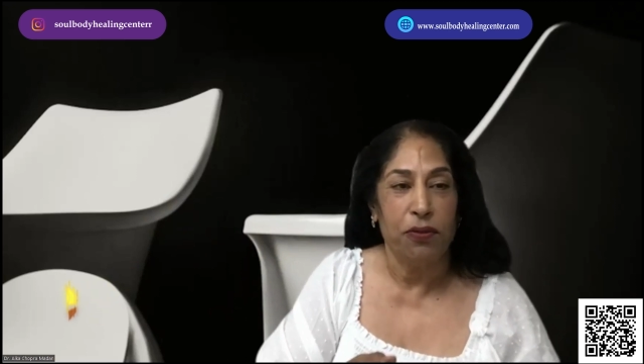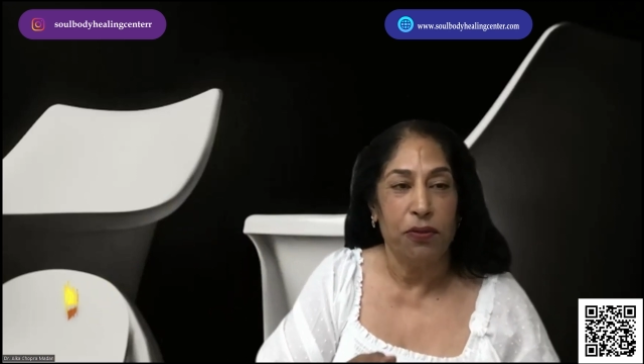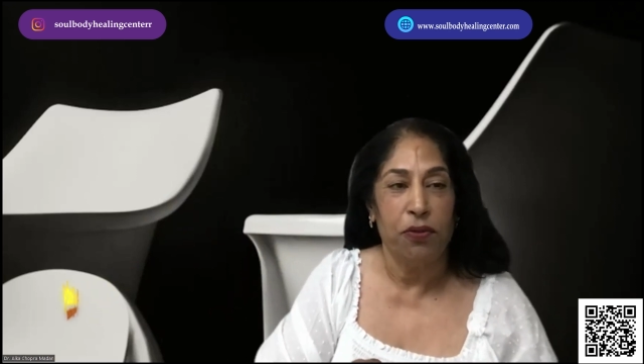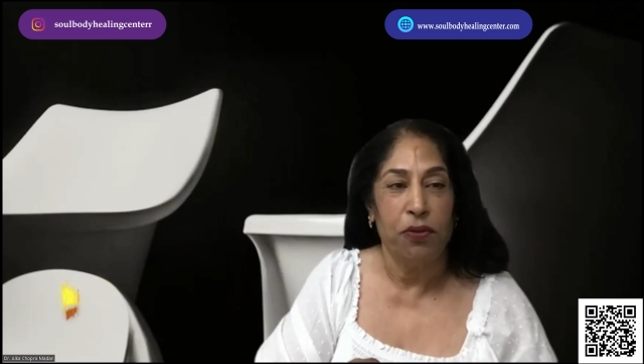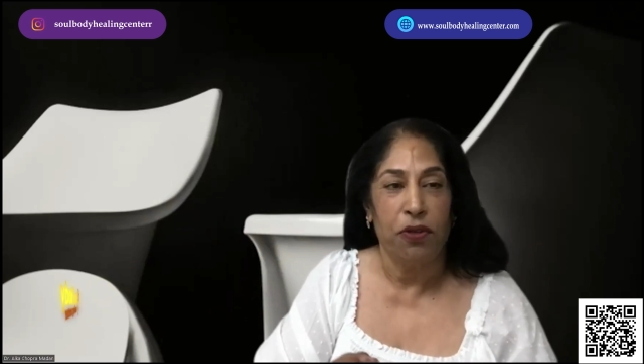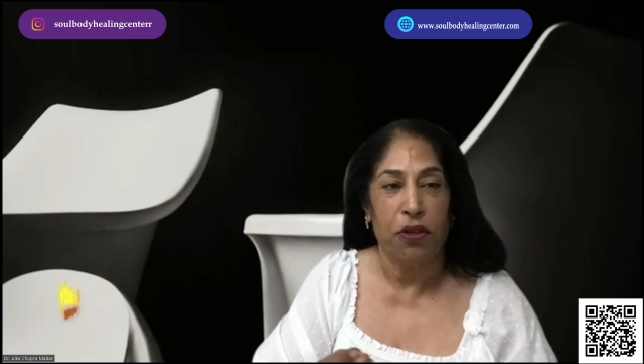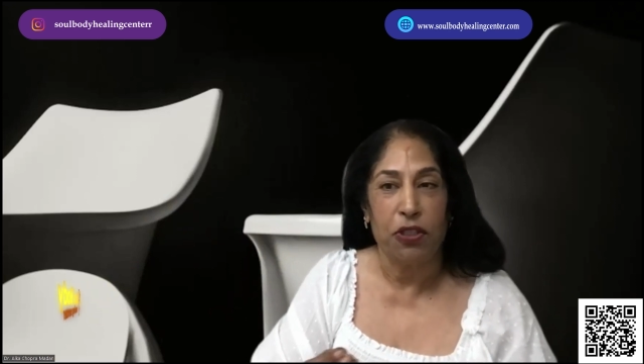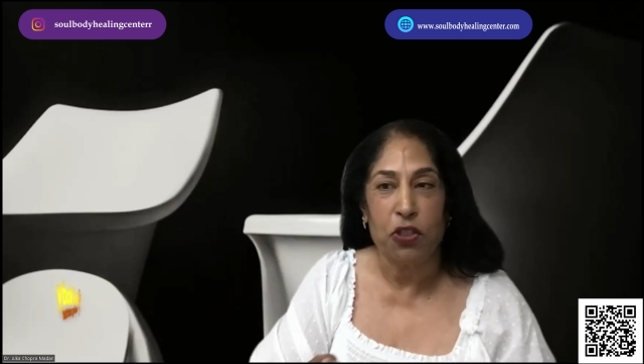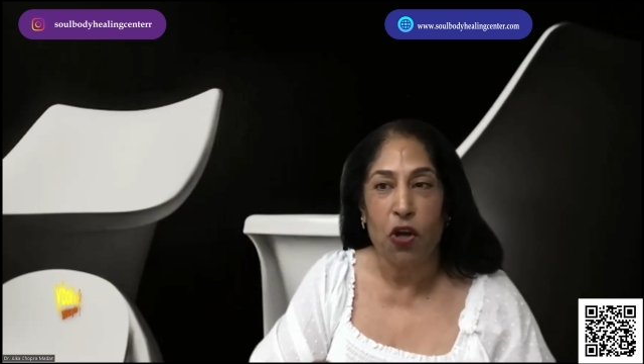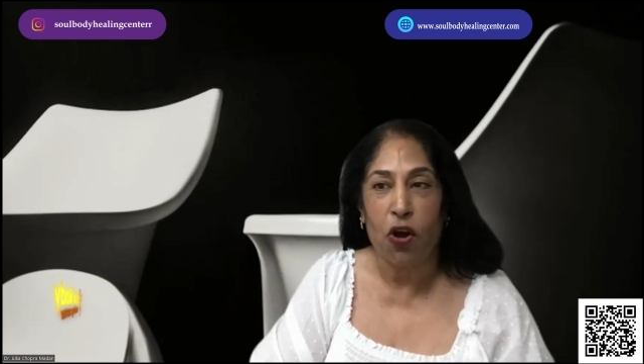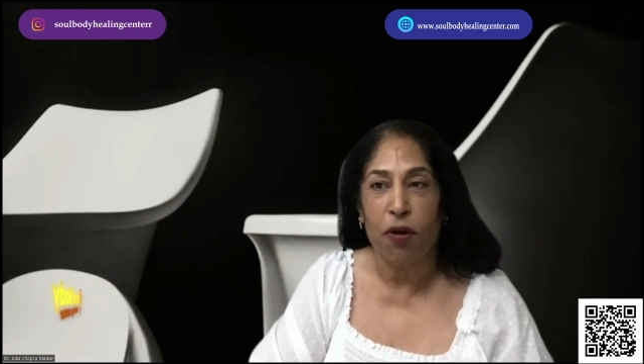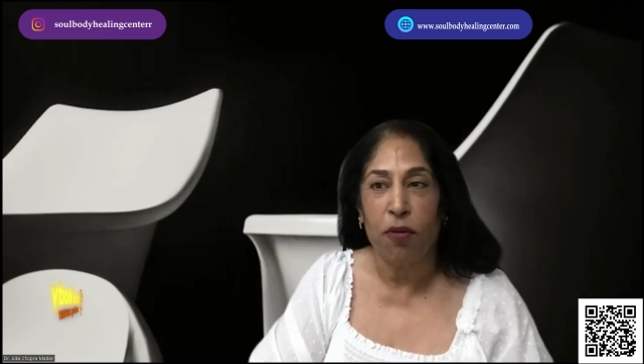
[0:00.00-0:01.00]
do your
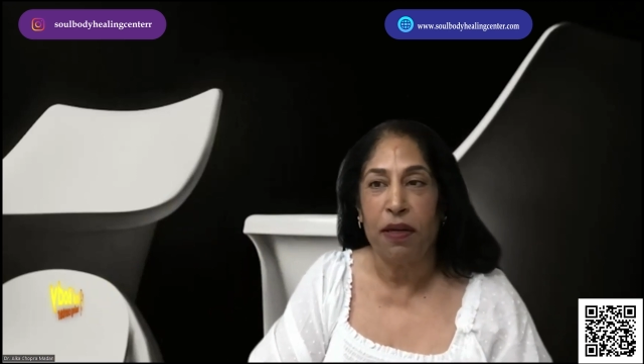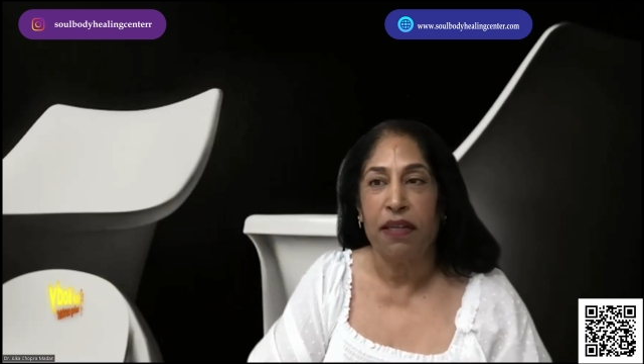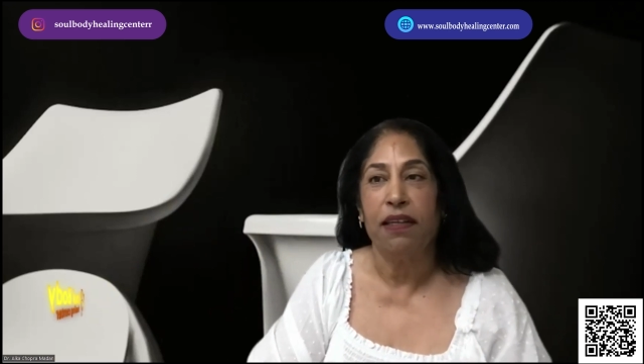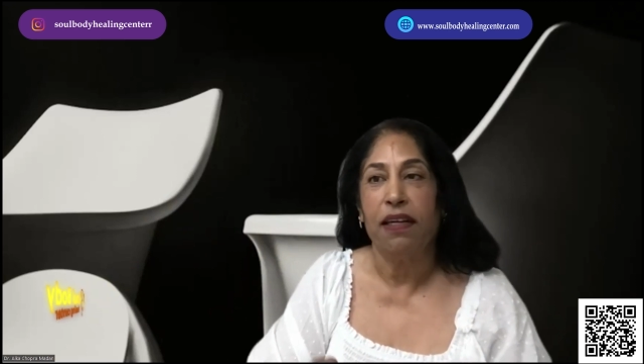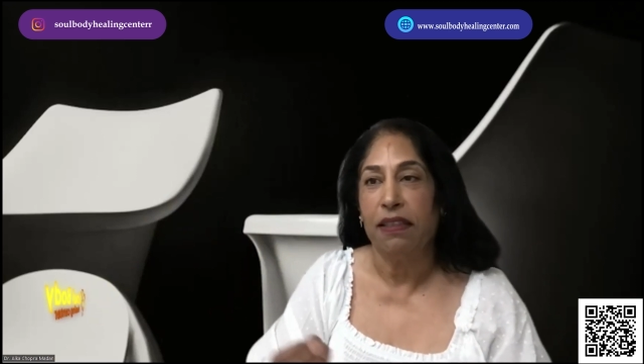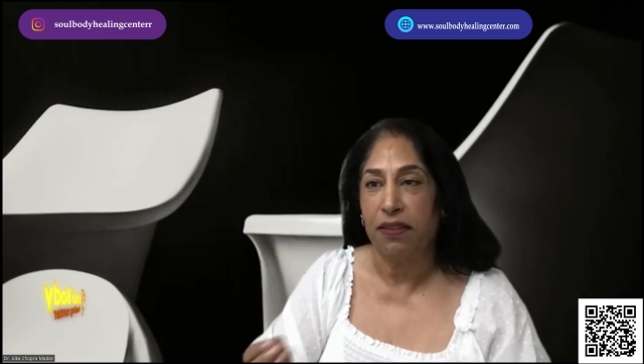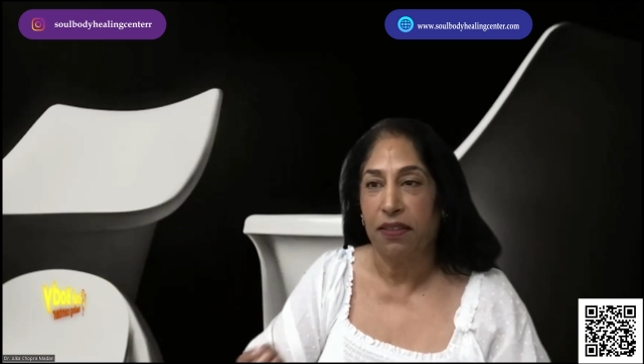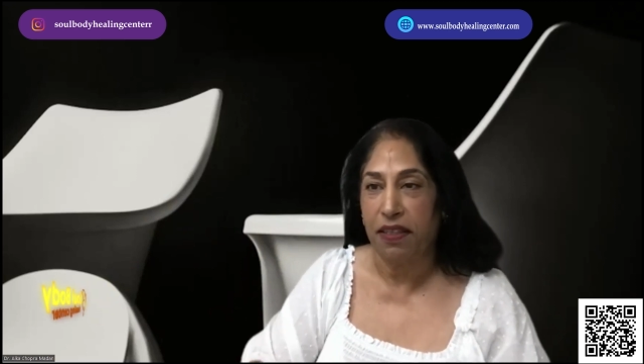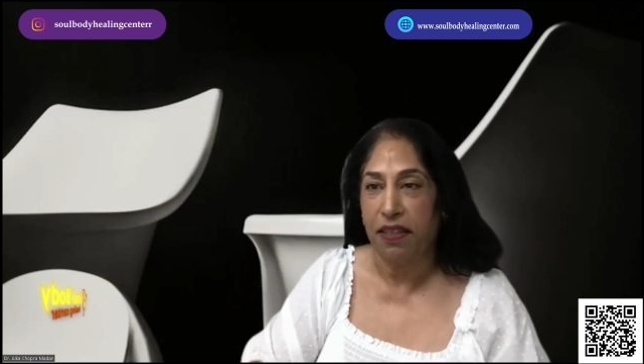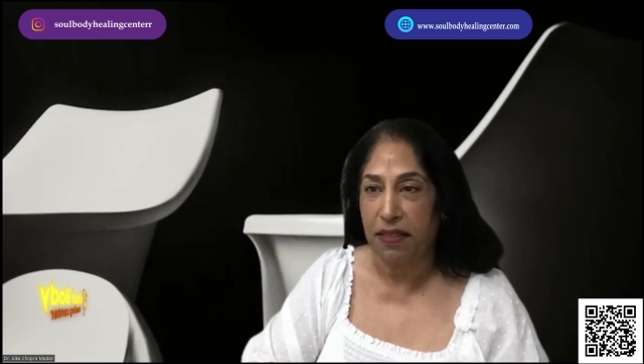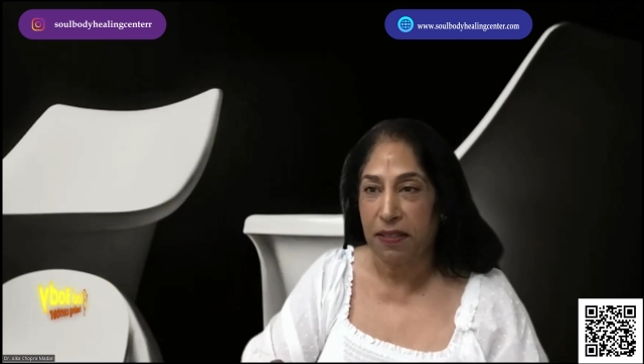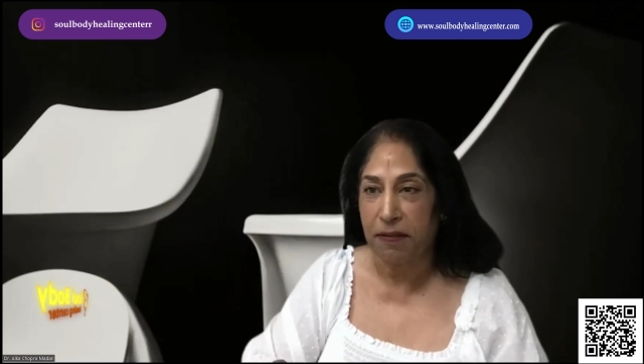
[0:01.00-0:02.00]
job and other
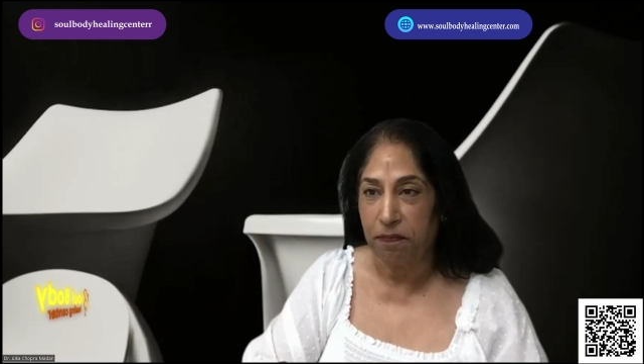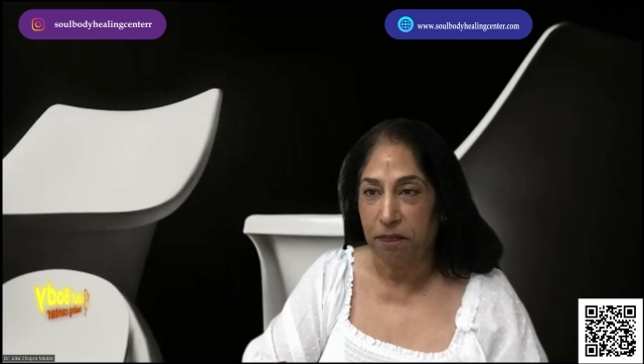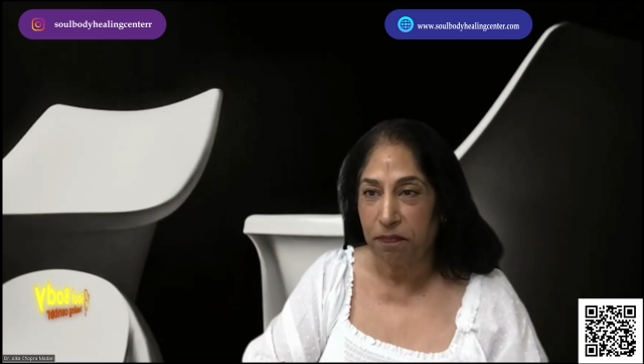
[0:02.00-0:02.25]
things.